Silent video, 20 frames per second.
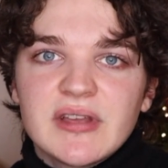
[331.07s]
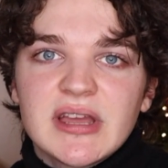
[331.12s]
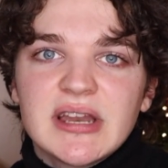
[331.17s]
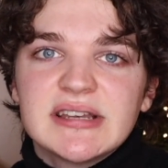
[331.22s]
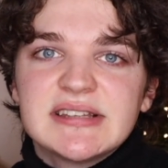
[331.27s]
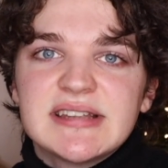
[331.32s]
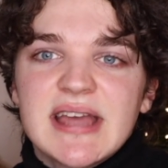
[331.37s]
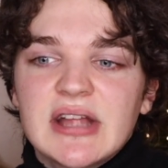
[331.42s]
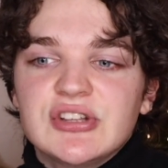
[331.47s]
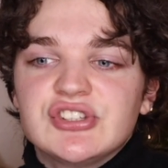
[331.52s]
it
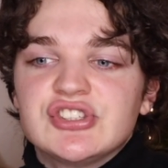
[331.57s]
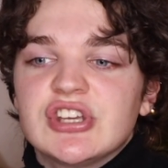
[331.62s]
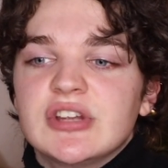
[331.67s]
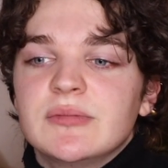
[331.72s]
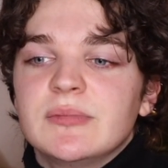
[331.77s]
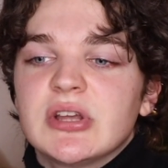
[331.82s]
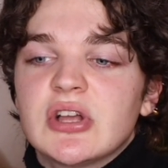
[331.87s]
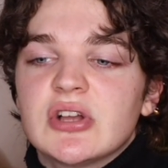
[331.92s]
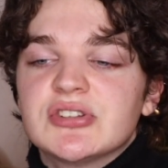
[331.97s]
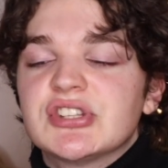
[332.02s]
attention
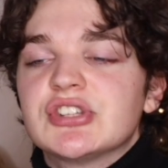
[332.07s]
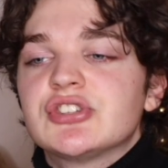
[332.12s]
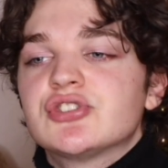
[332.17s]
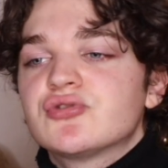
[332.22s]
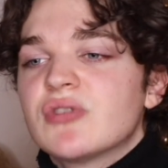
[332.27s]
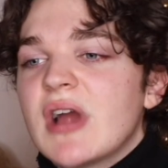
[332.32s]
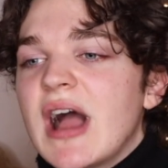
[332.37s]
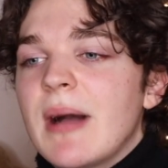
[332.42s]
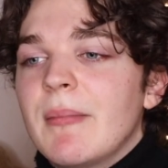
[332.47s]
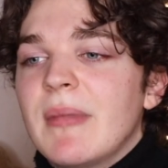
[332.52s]
because it's
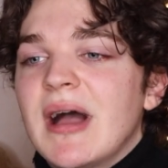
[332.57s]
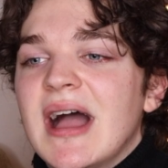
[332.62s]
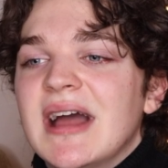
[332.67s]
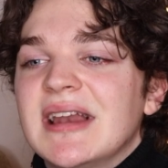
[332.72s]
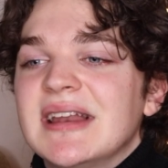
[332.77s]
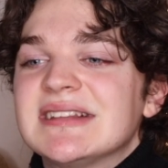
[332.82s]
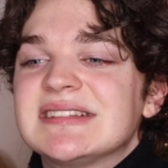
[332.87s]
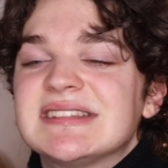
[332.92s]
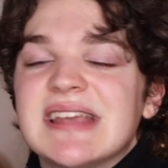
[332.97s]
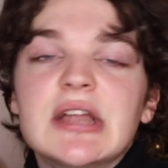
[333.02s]
drama and
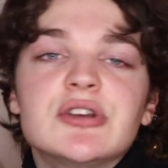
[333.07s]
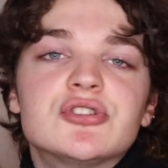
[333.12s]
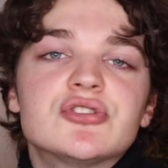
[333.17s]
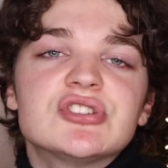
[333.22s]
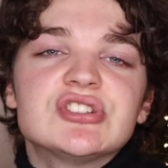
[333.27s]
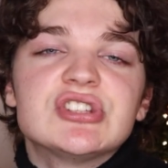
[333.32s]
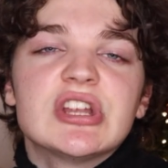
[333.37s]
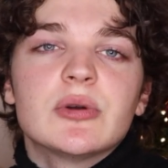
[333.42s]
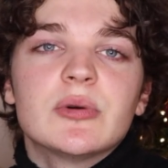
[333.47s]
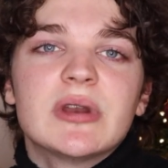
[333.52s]
it's
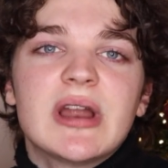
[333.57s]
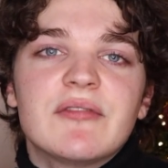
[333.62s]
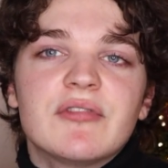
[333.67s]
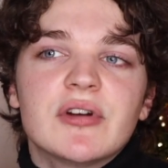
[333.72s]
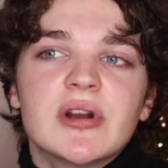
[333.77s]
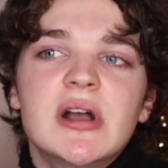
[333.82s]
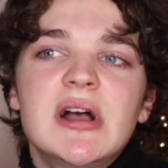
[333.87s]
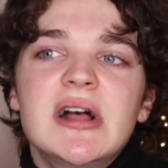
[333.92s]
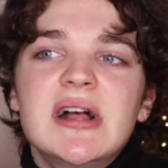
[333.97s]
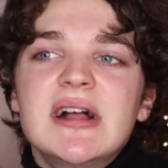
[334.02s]
interesting,
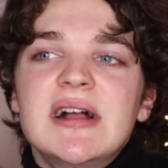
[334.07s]
whatever.